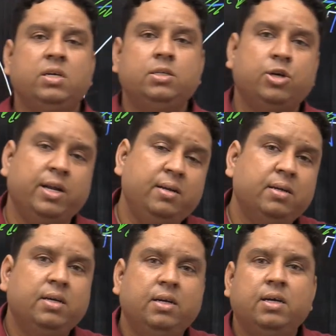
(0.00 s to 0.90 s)
sorry,
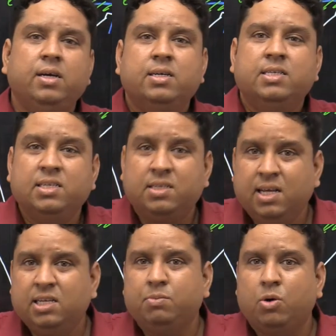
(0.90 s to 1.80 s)
since
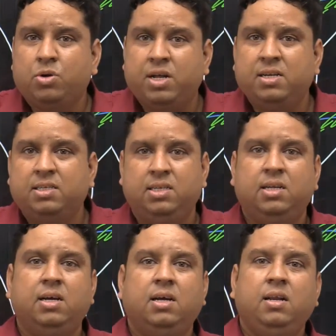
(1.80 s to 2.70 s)
these mountains,
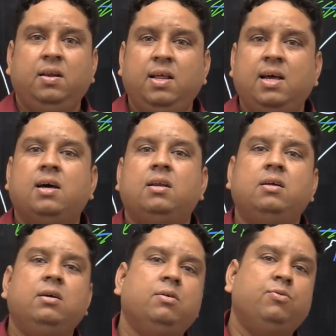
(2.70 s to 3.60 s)
they are
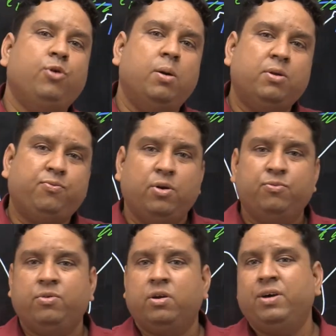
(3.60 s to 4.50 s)
formed
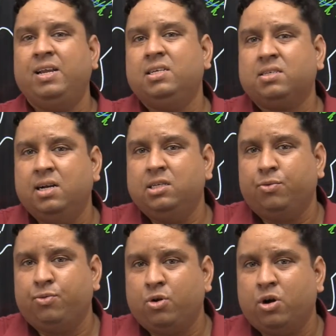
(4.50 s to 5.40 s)
from various kinds of
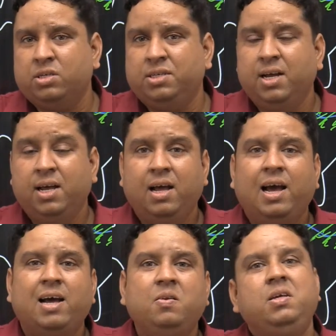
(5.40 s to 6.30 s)
rocks,
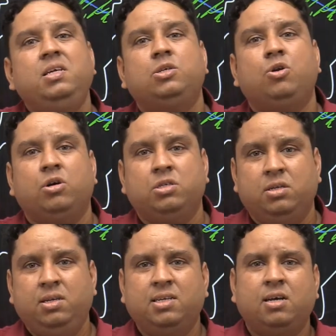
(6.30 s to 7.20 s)
and these rocks,
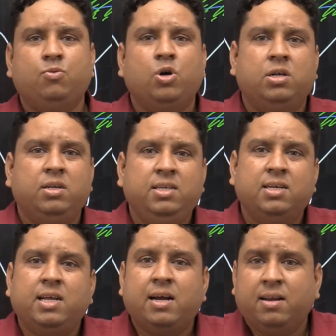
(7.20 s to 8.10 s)
these are what? These are
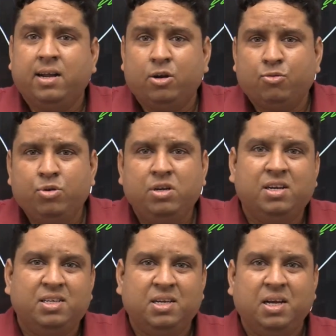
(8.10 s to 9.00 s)
the aggregate of
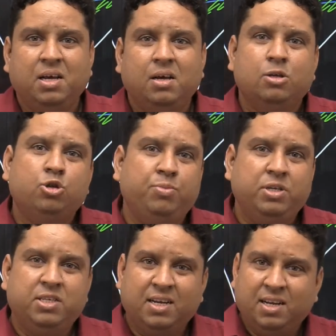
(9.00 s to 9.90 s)
minerals. So
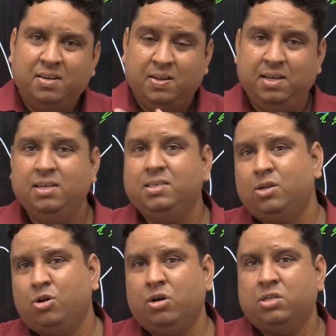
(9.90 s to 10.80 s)
basically, these
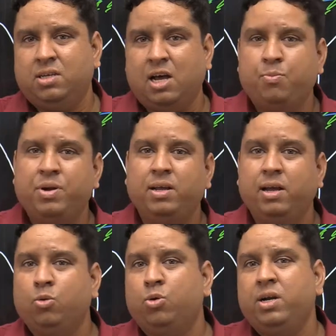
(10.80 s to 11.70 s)
rocks have been
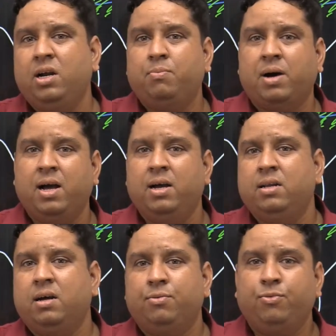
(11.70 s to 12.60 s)
eroded by
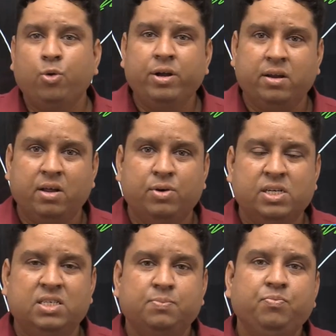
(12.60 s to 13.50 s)
the flowing rivers,